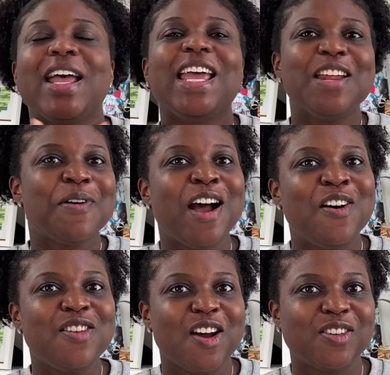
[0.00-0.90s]
Anyone who
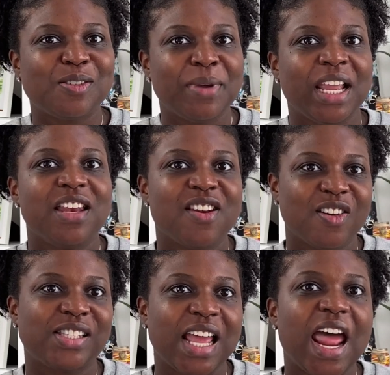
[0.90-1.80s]
knows me
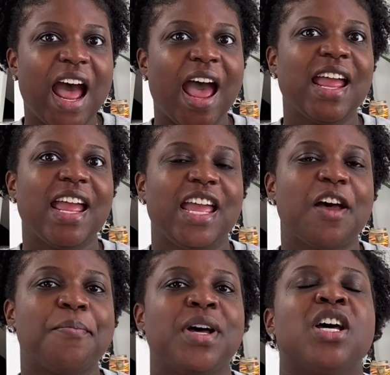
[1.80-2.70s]
knows that I
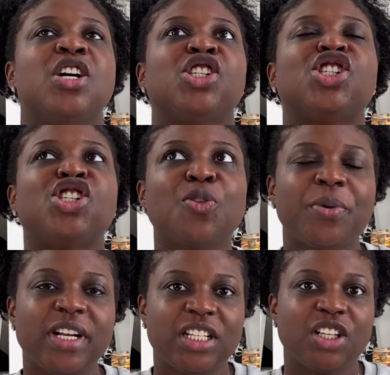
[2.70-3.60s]
am super
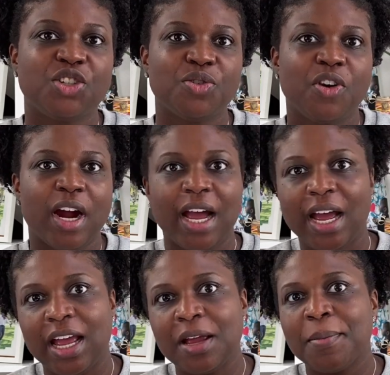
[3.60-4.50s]
into true
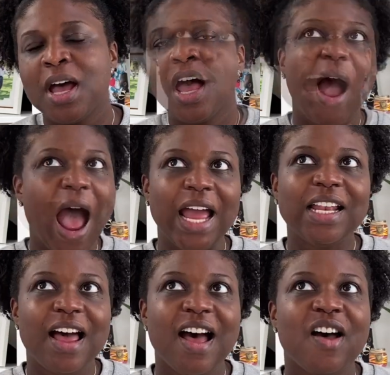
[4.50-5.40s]
crime. I
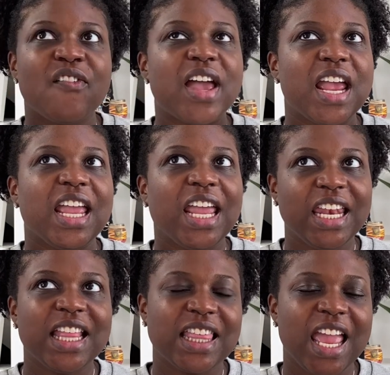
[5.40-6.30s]
love
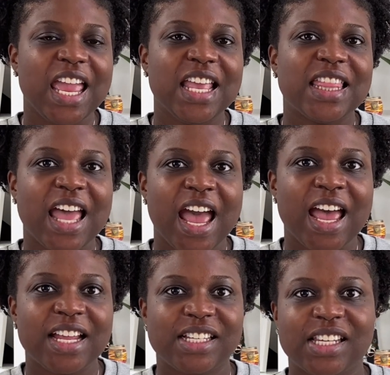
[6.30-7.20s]
anything
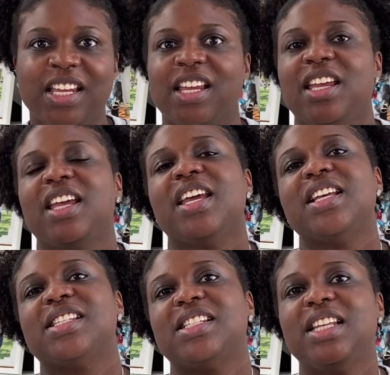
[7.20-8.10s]
that
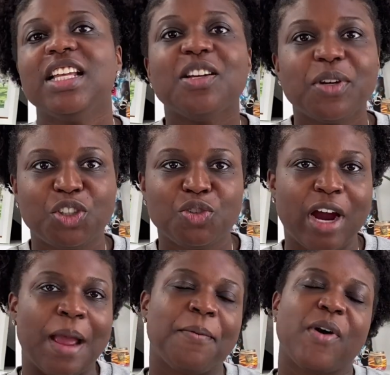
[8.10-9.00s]
is dealing with true
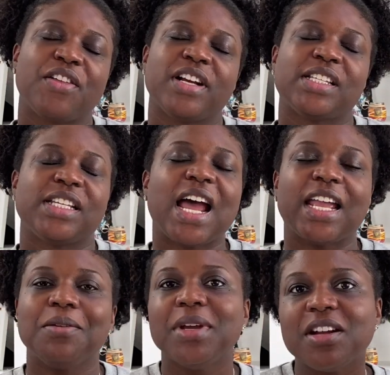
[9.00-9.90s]
crime, whether it's a
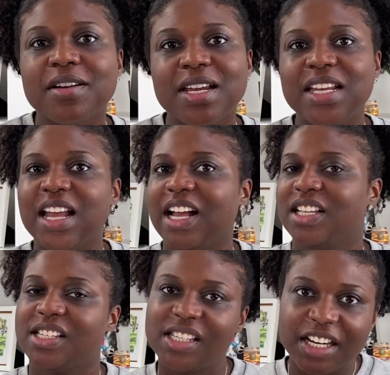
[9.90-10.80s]
documentary,
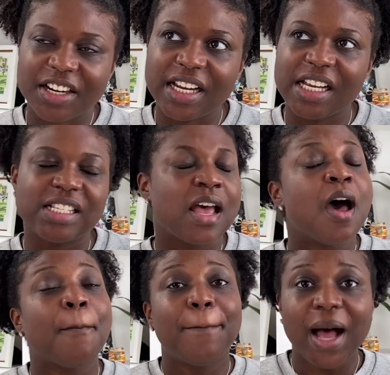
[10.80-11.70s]
docuseries,
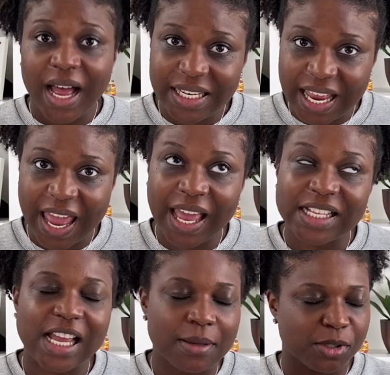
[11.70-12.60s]
podcast.
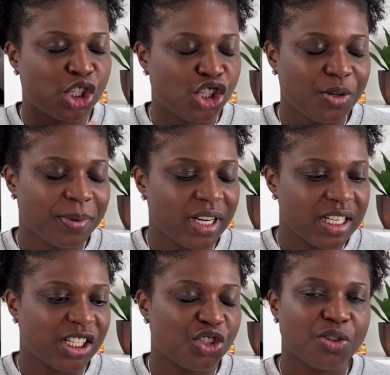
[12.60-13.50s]
I'm super
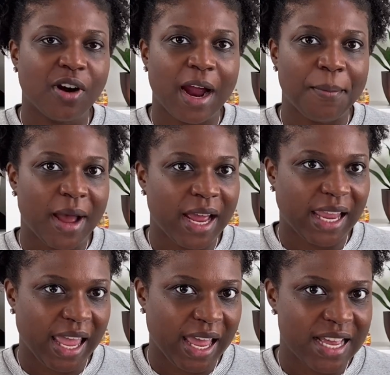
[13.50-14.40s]
into true crime
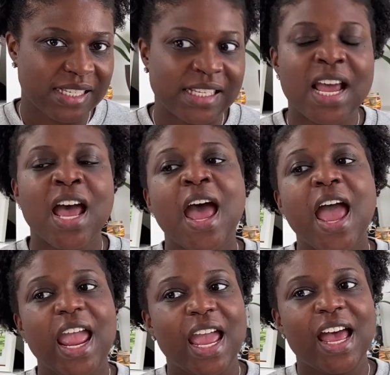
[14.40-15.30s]
podcasts.
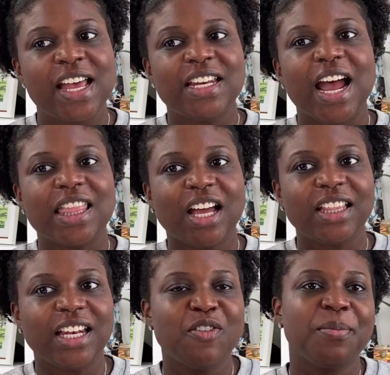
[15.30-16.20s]
And I thought
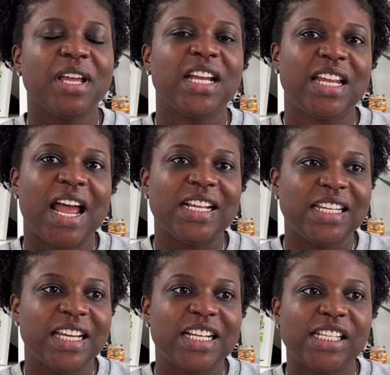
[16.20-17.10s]
that it would be a good
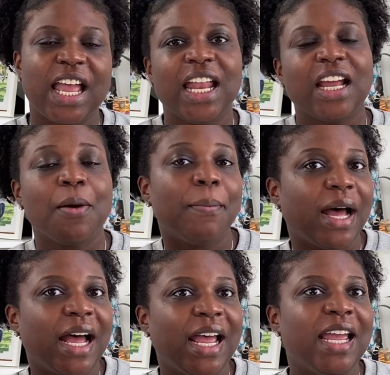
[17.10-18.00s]
idea to kind of
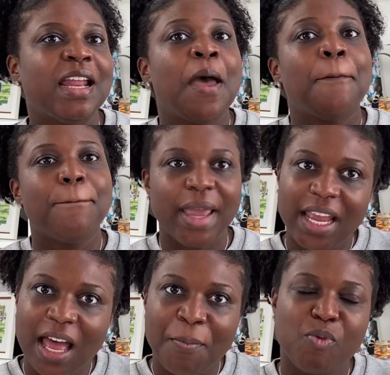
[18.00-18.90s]
combine
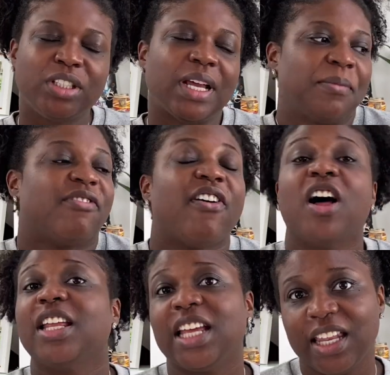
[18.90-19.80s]
makeup, which I'm
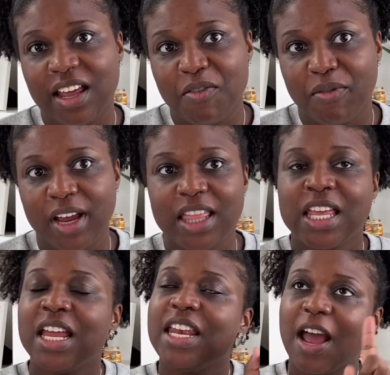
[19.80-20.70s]
falling in love with.
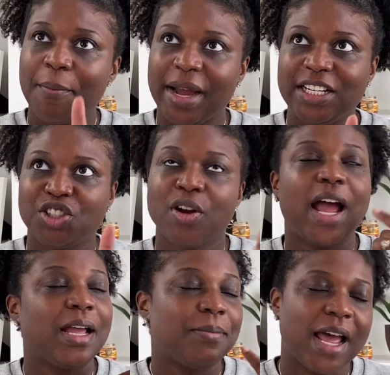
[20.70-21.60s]
Now, mind you, I
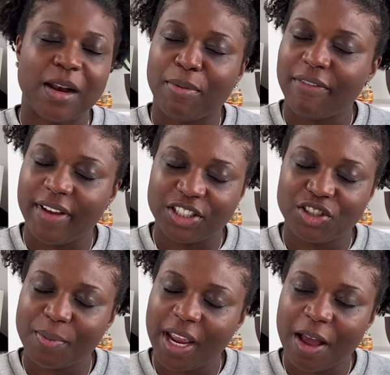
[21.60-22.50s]
am not a professional
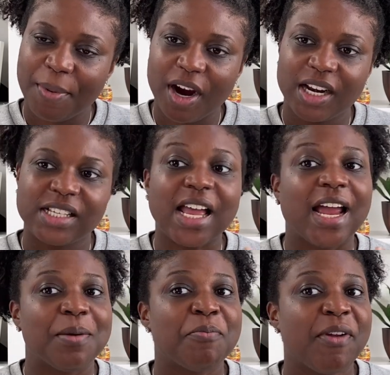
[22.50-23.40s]
makeup artist. I
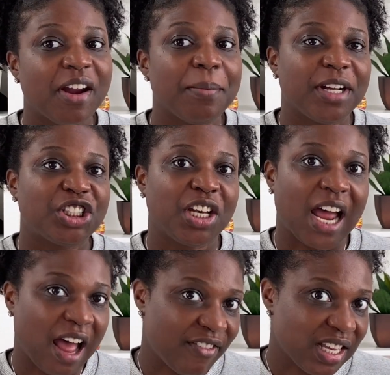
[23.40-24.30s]
am very much a
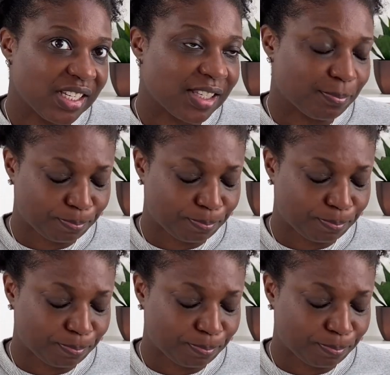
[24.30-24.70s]
novice.